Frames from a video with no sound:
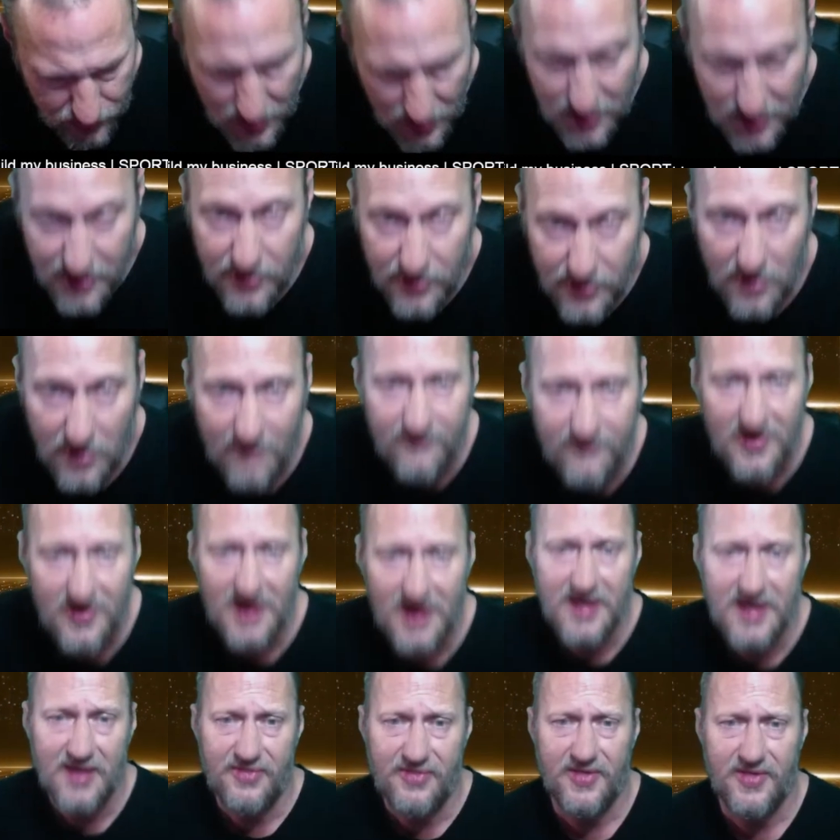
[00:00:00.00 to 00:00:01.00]
little
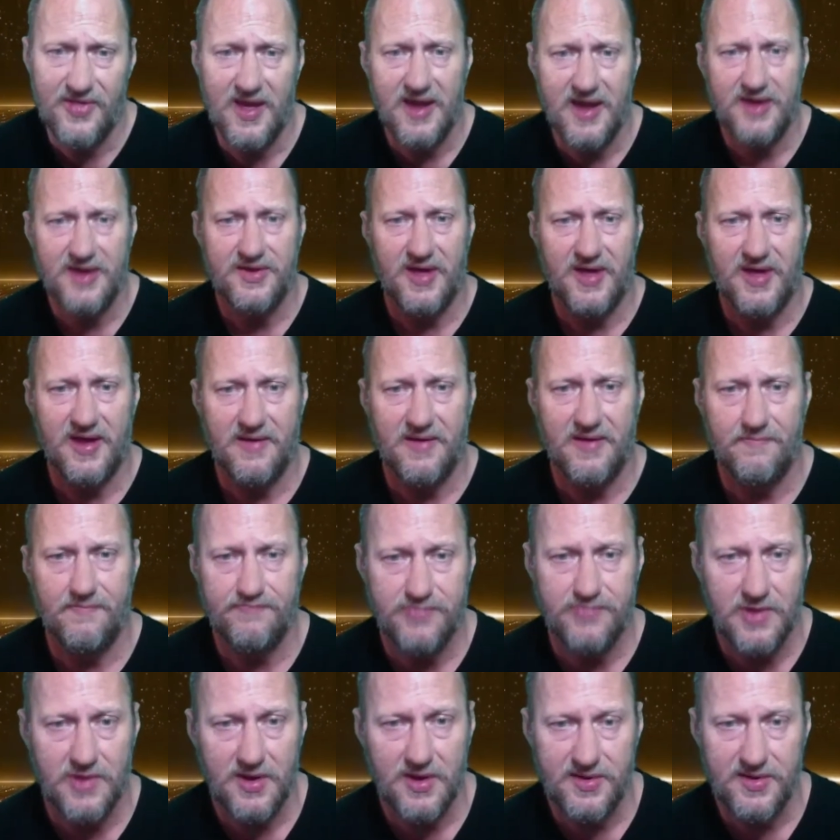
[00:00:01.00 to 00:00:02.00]
affiliate things, like
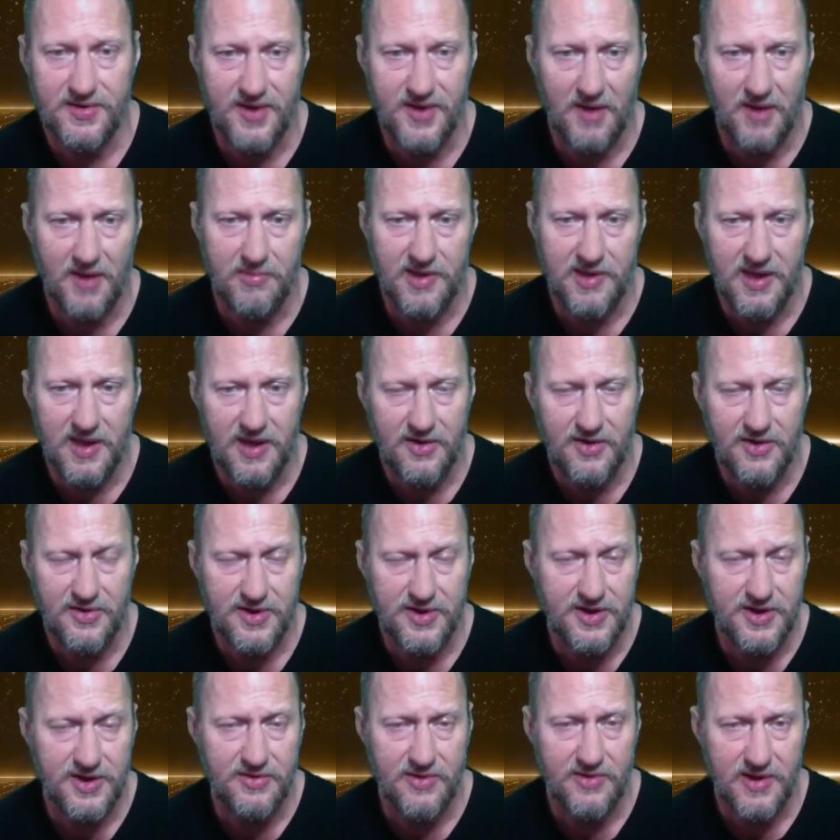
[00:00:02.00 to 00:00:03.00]
W
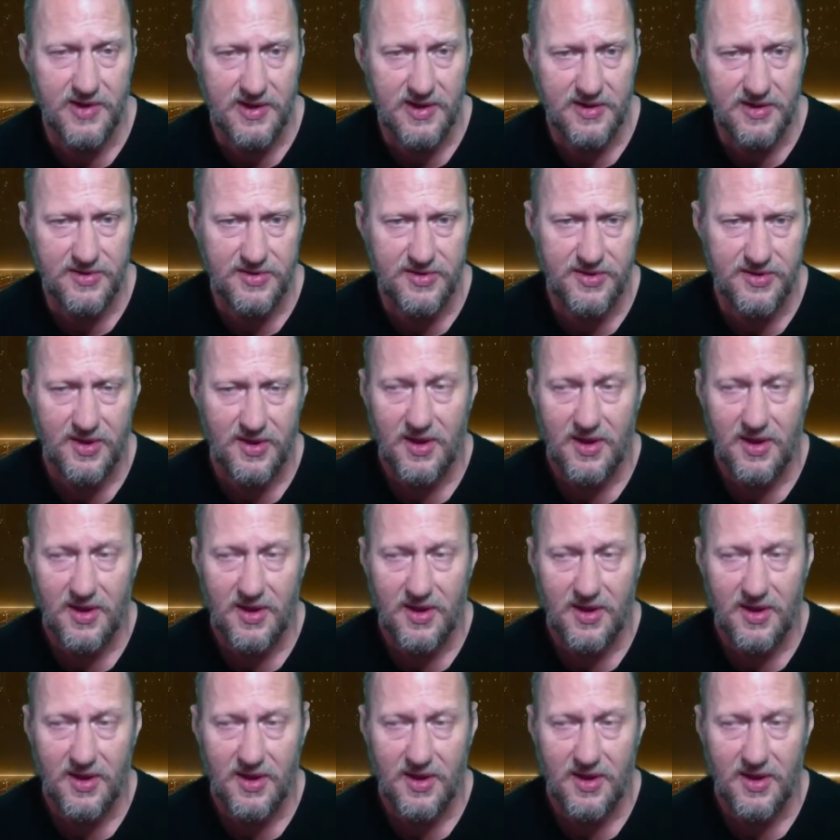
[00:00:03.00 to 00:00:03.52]
Energy Drinks